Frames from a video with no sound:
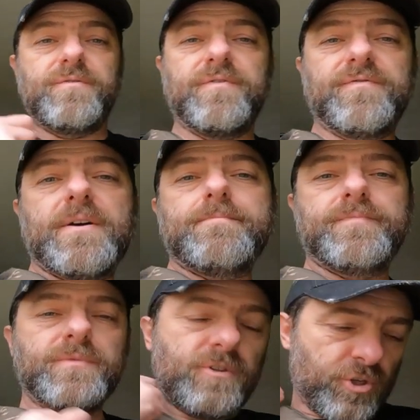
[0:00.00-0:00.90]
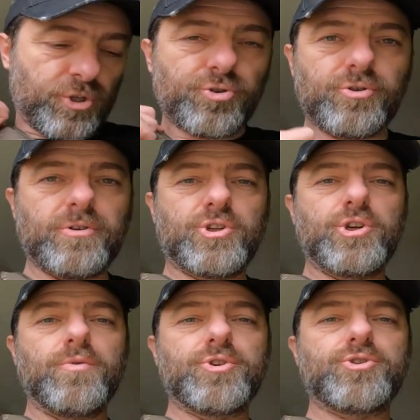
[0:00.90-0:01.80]
of
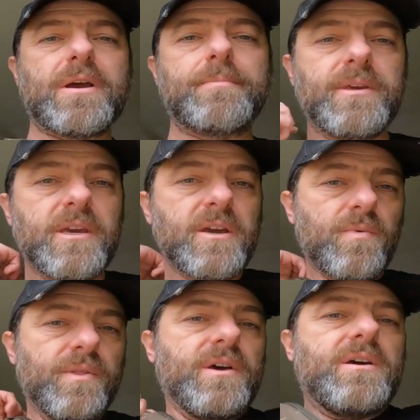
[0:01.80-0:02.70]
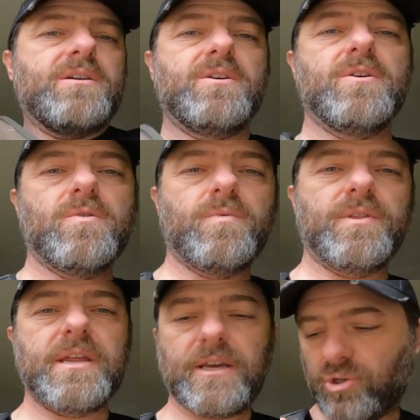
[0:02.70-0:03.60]
shoulder strap here with an
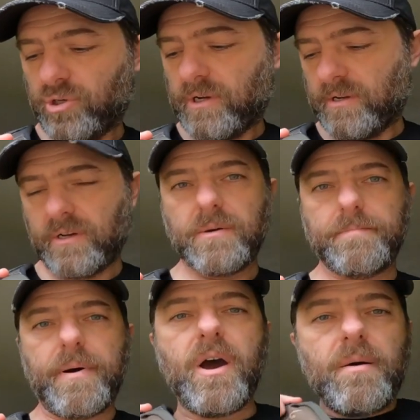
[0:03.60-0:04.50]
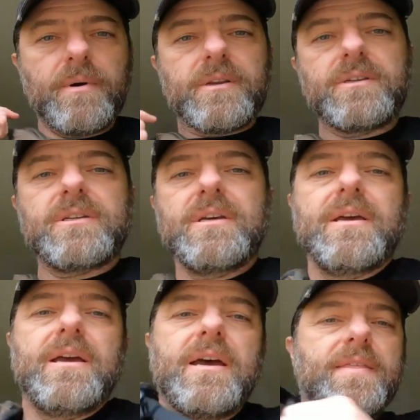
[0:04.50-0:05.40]
extra compartment,
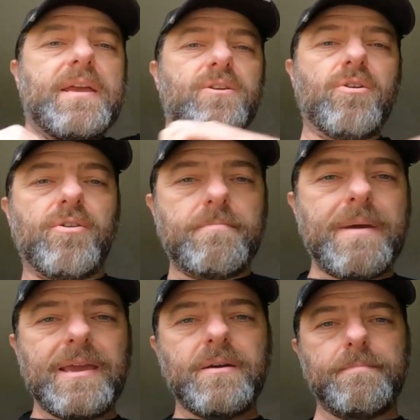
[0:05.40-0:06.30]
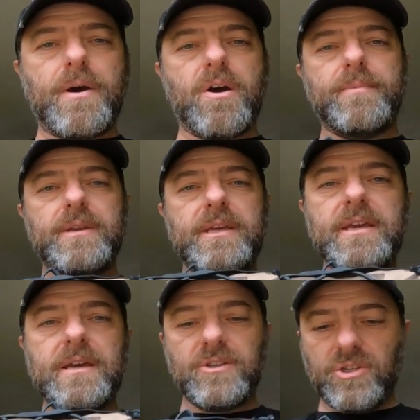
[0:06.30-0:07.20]
and then you've got the main compartment
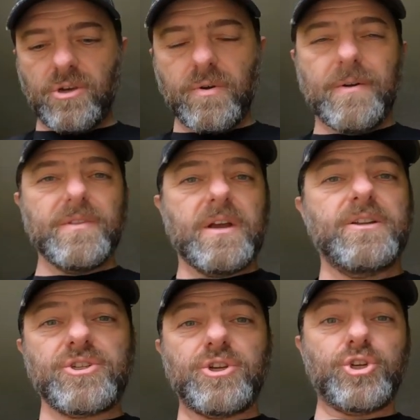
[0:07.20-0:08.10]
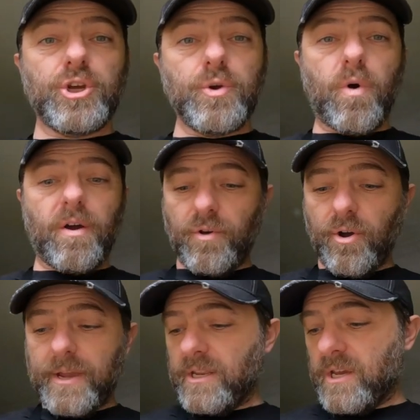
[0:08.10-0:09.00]
here. So I'm just going to show you what I've
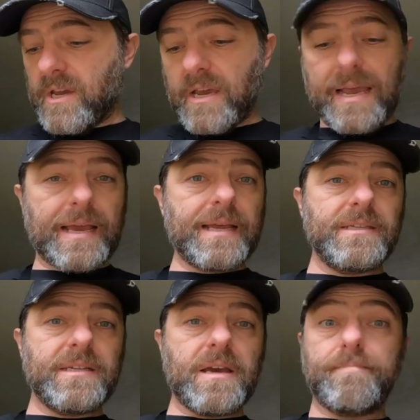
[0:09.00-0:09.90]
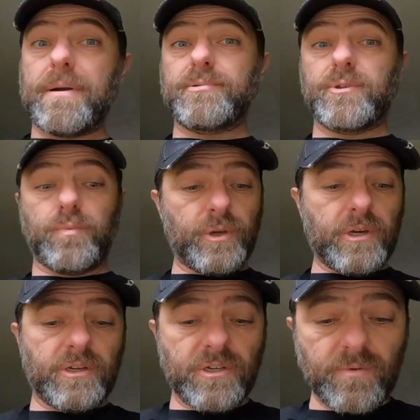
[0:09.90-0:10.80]
got in here and perhaps what you
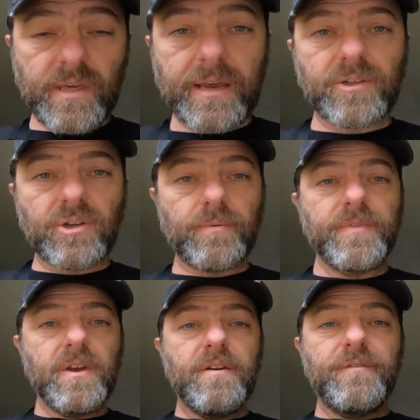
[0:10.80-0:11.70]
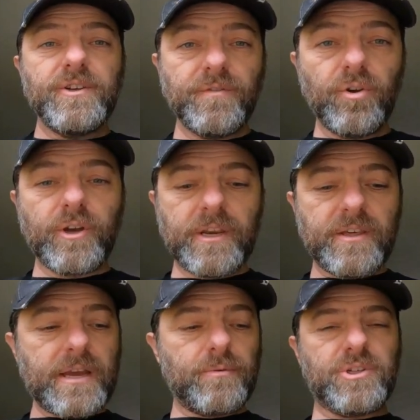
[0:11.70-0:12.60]
can do with it. So first of all, looking
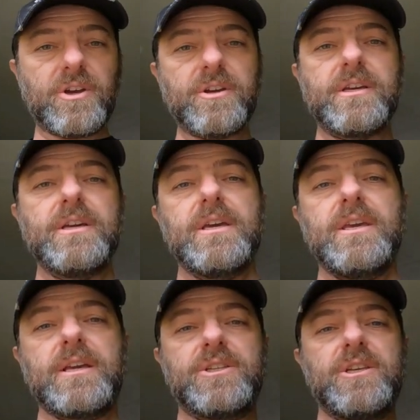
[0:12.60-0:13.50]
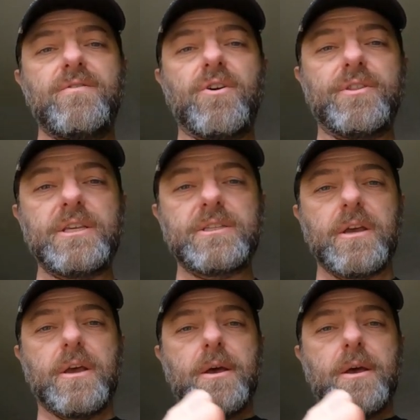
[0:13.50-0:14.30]
at the outside, you can see you've got these